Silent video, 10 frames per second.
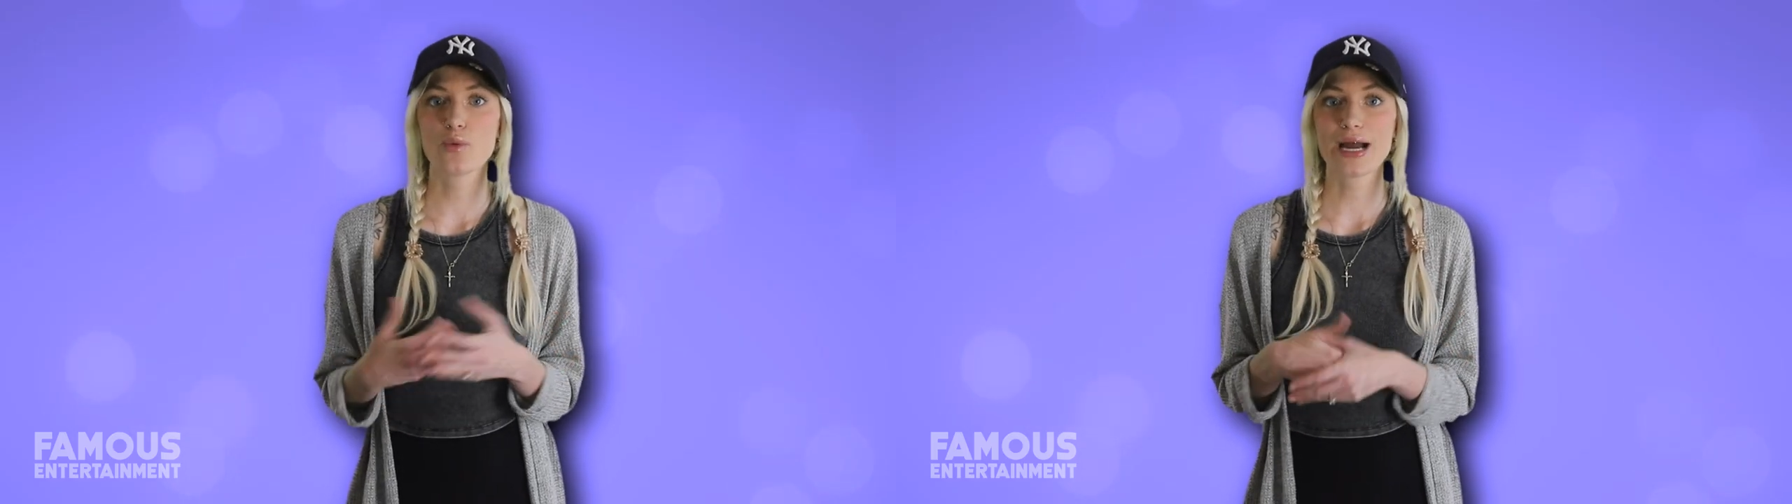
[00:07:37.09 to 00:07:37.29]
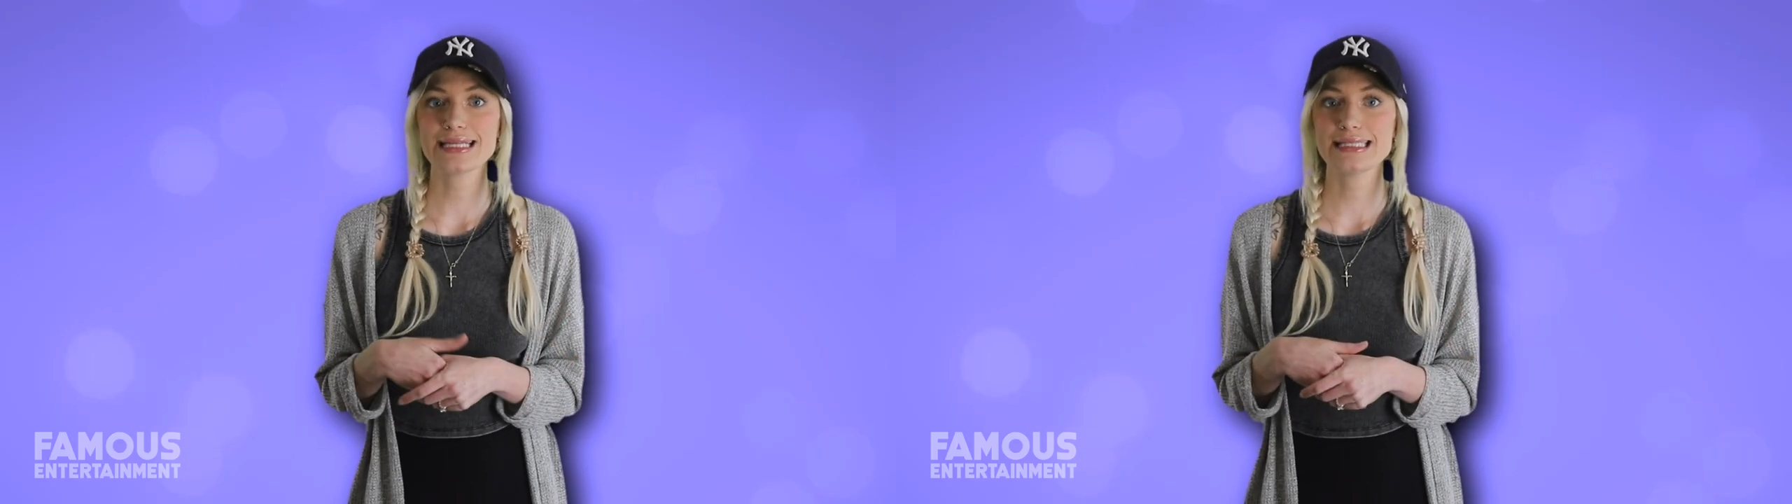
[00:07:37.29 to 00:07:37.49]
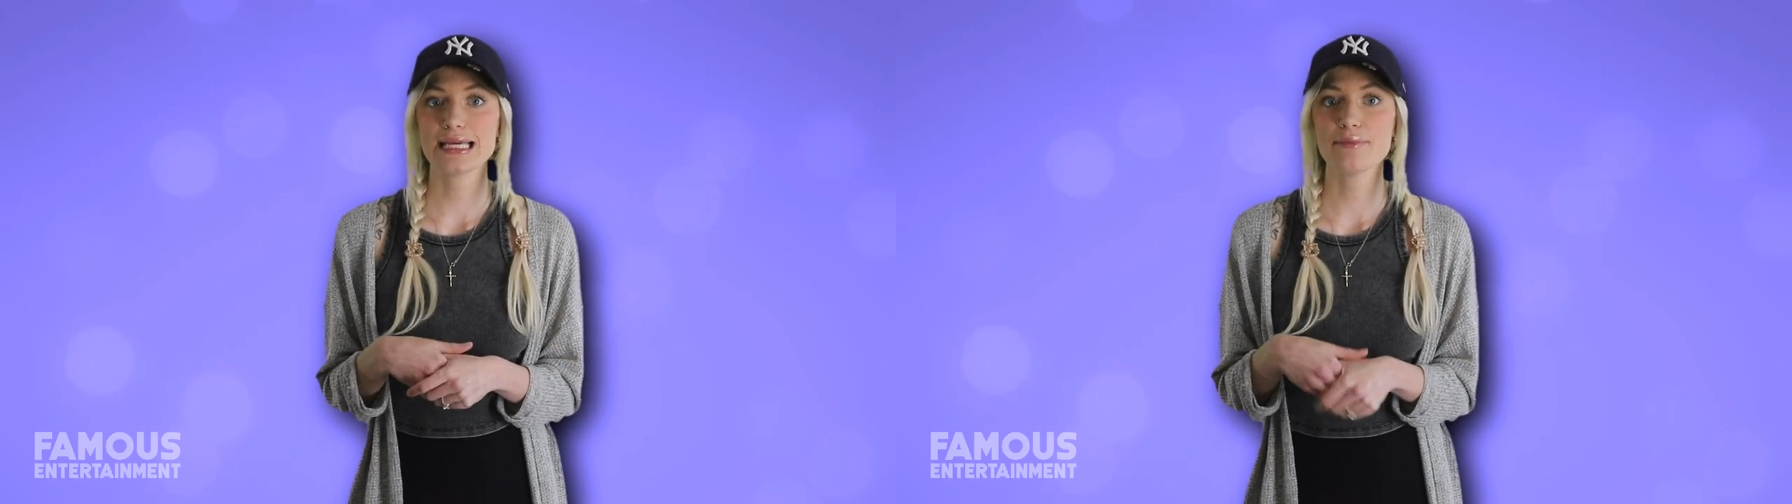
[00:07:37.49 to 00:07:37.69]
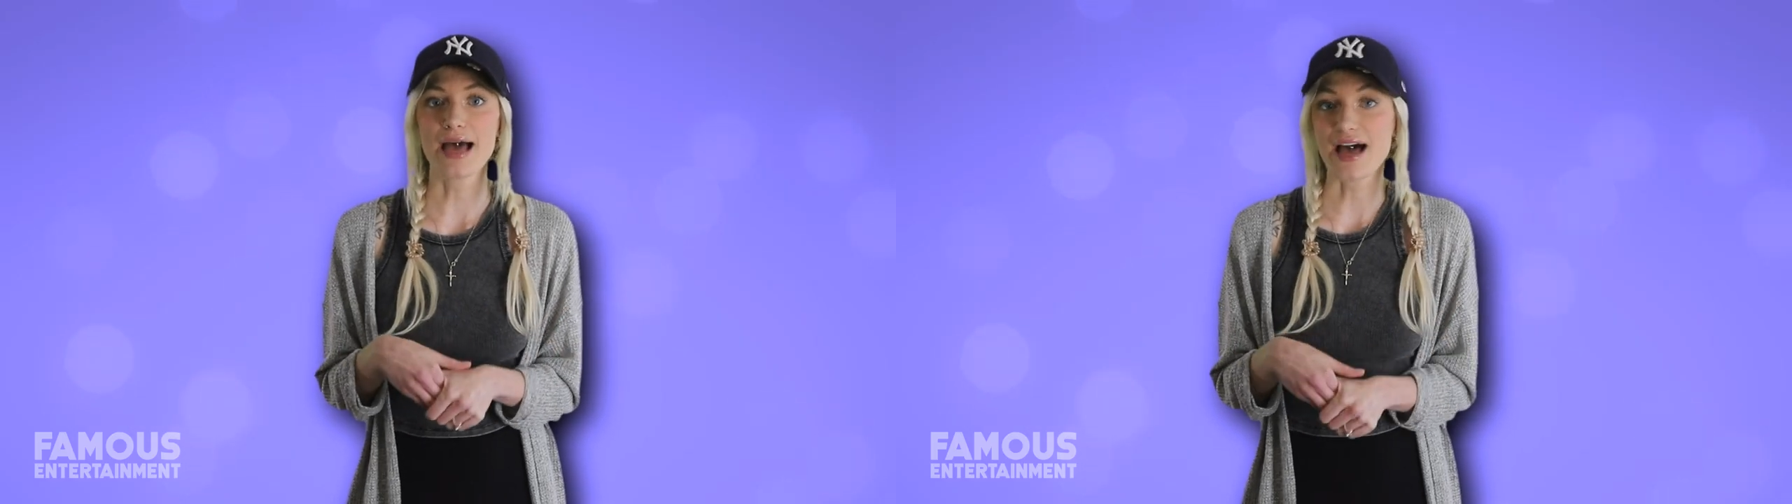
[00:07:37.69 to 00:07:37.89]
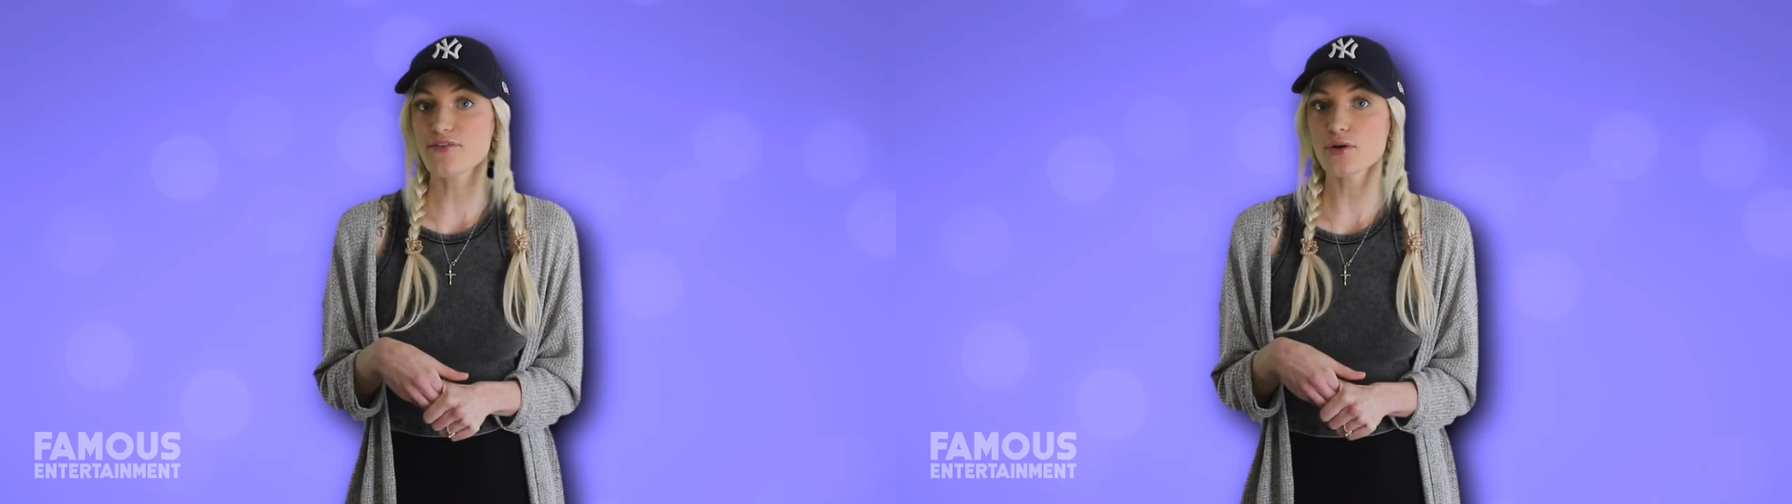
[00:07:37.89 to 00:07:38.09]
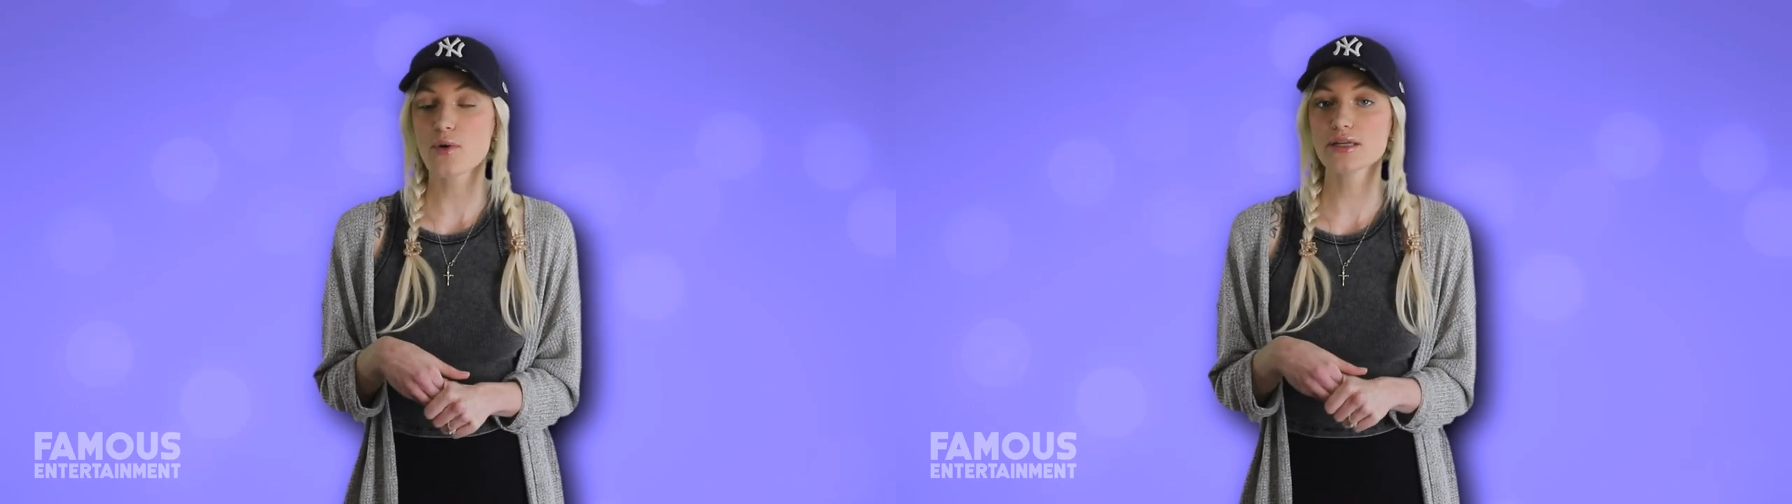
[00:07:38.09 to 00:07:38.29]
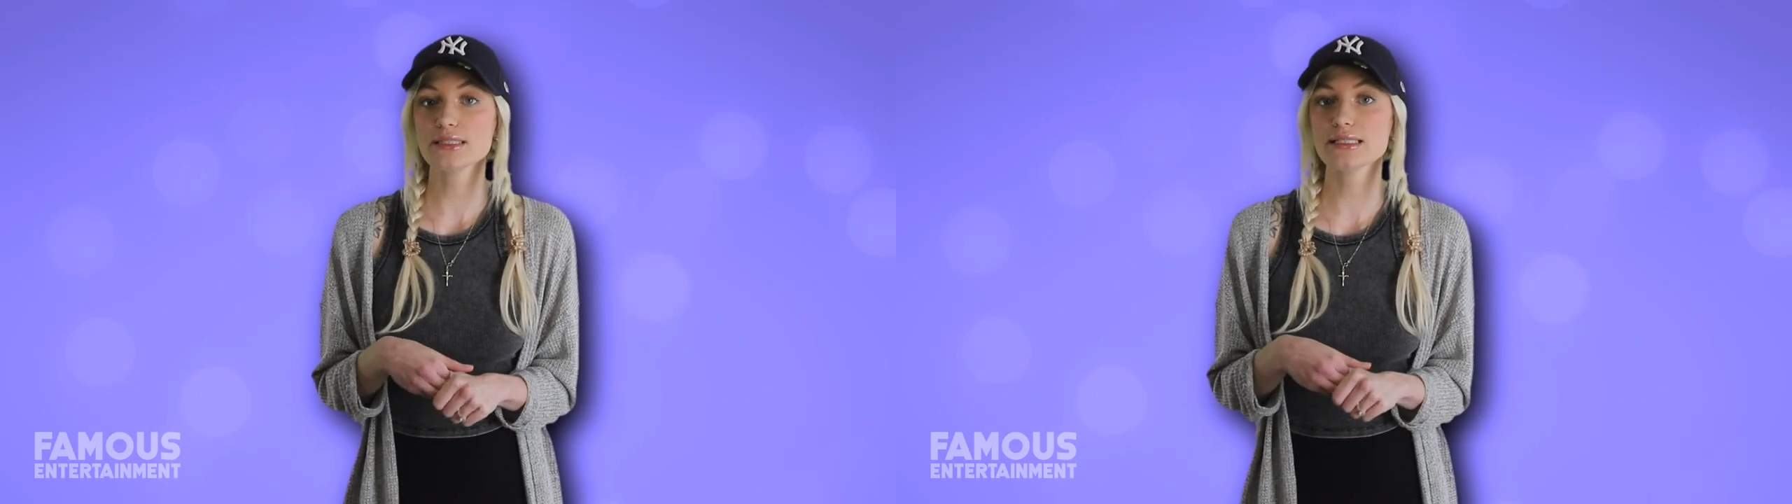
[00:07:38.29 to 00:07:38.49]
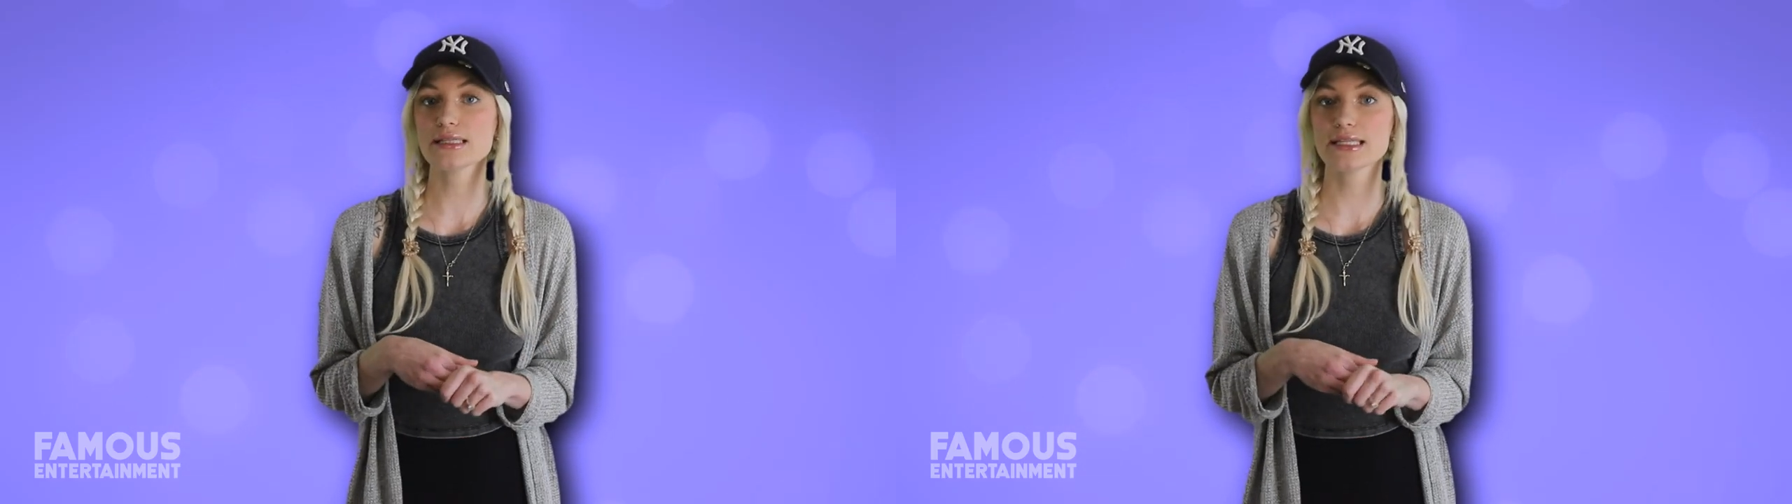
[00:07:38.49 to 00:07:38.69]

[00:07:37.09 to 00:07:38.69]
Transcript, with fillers: why Tim ever wanted to